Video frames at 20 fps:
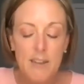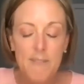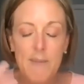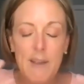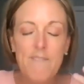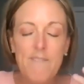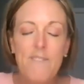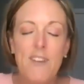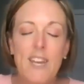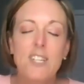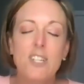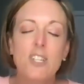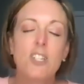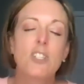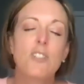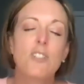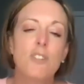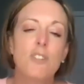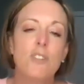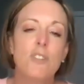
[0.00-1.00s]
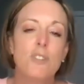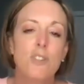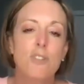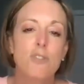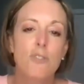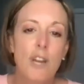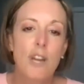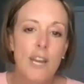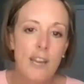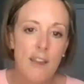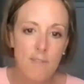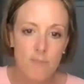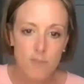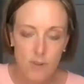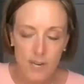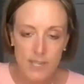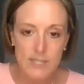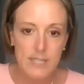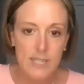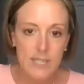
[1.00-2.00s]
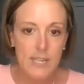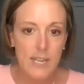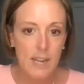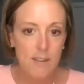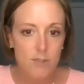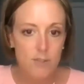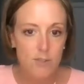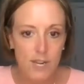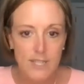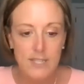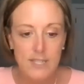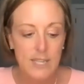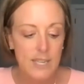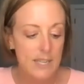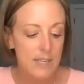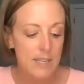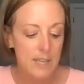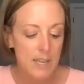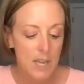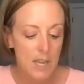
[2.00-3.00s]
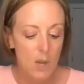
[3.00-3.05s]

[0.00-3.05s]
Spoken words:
my face just feels so dry. I have dry skin.